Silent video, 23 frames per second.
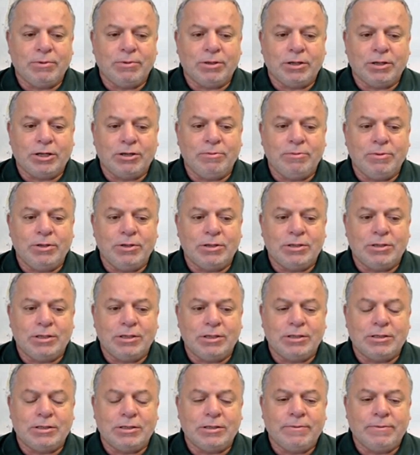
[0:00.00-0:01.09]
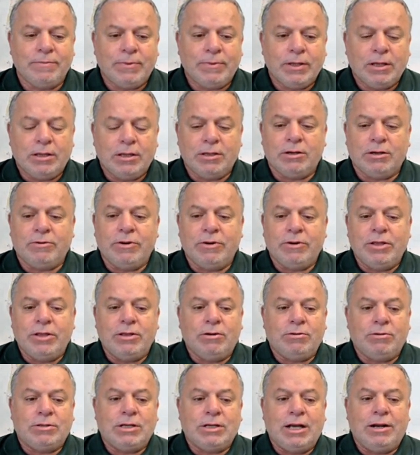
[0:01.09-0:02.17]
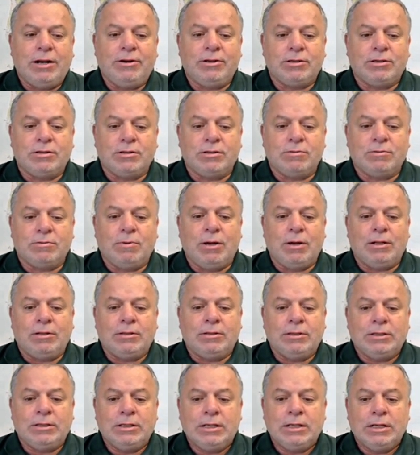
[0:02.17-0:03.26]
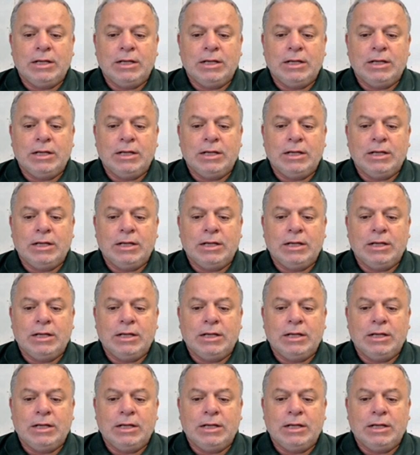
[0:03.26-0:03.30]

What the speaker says: with the communities that are in those areas as well.